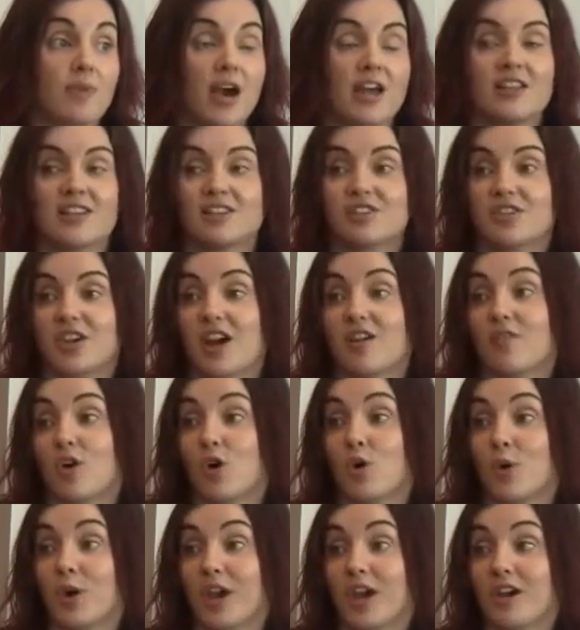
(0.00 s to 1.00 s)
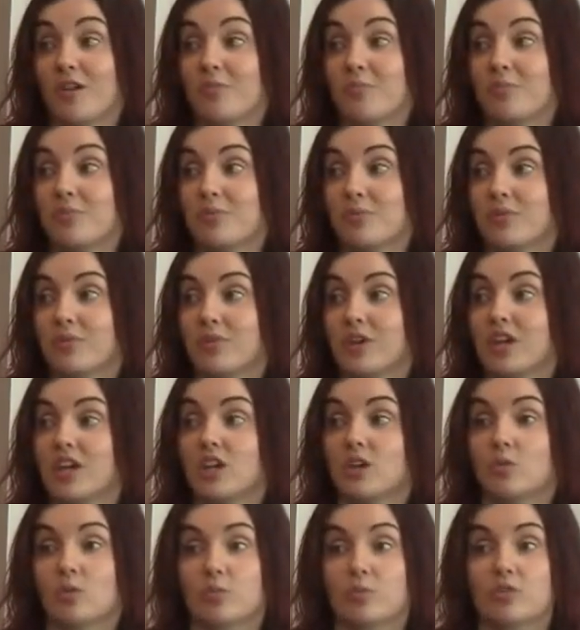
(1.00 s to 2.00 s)
unless you have OHIP,
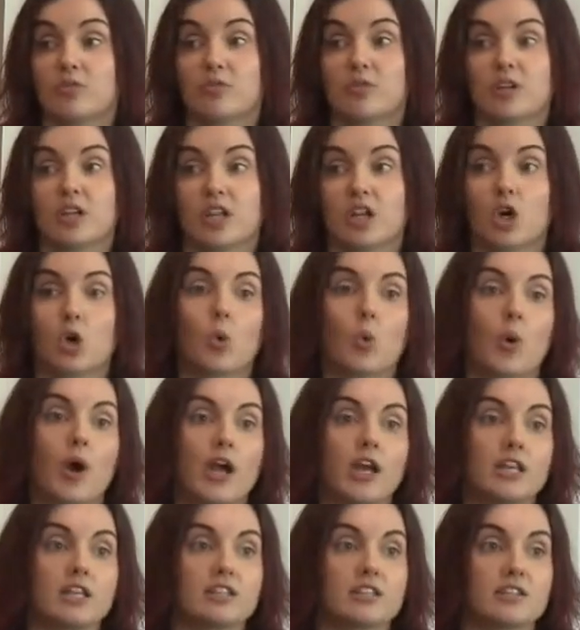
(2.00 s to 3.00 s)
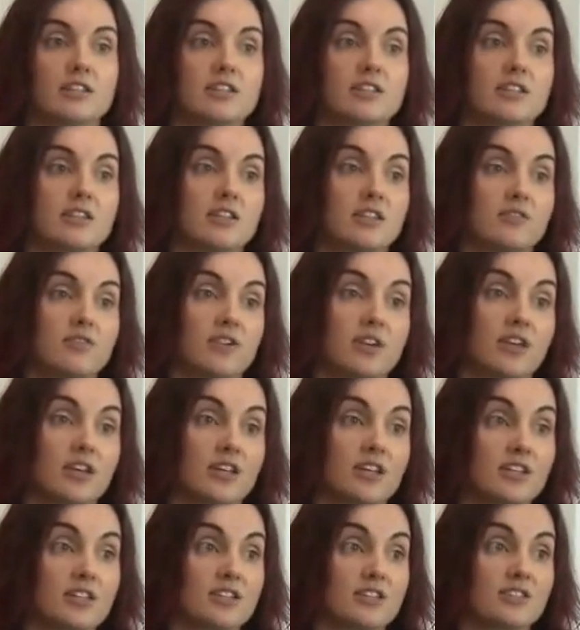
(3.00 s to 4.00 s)
you will be footing quite a
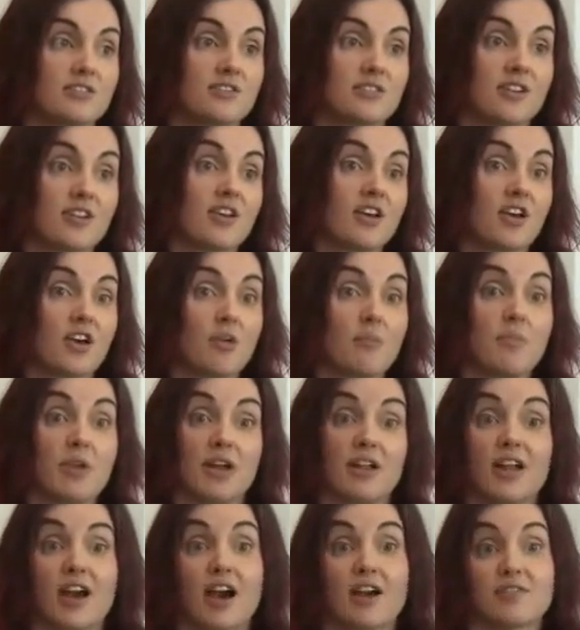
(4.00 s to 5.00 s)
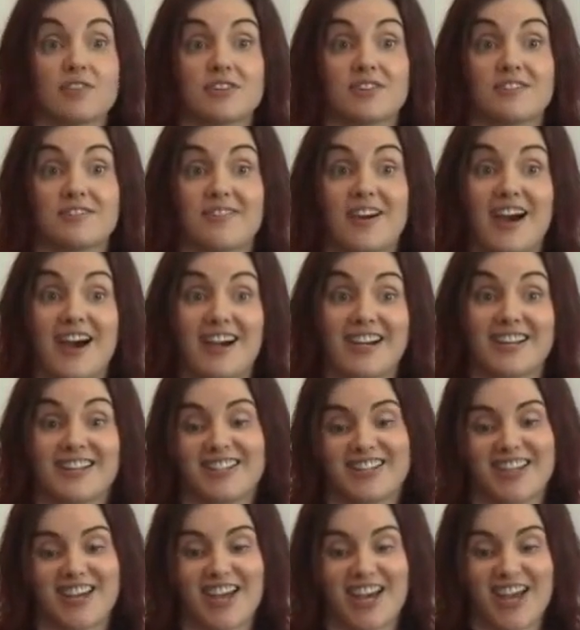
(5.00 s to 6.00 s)
significant bill after the
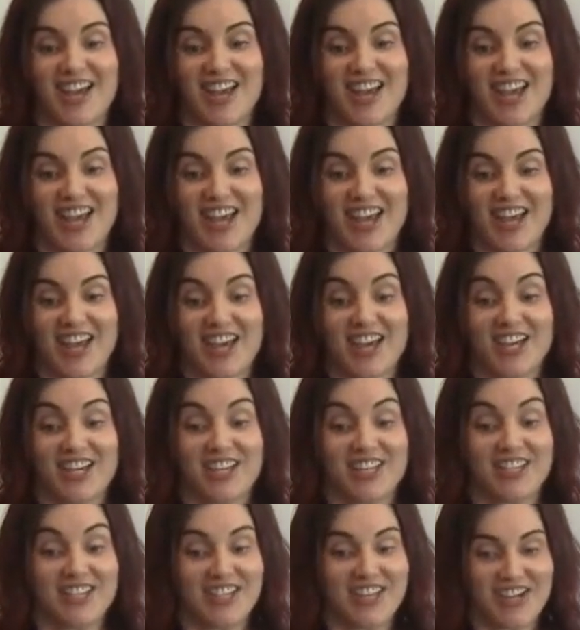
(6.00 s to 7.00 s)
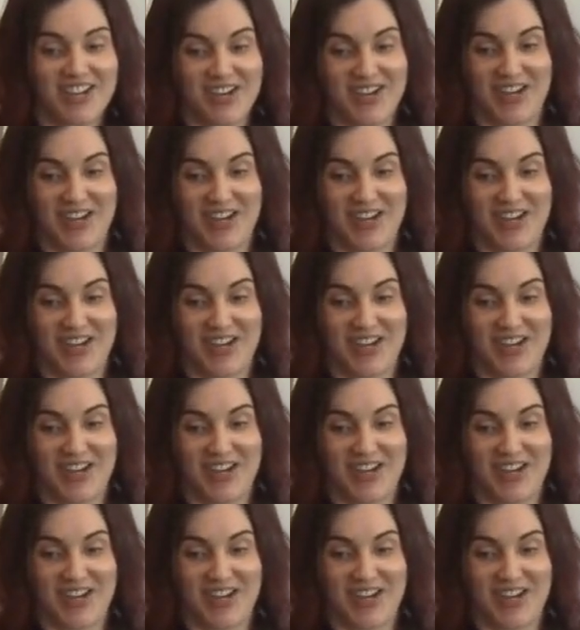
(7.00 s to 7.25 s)
fact. So,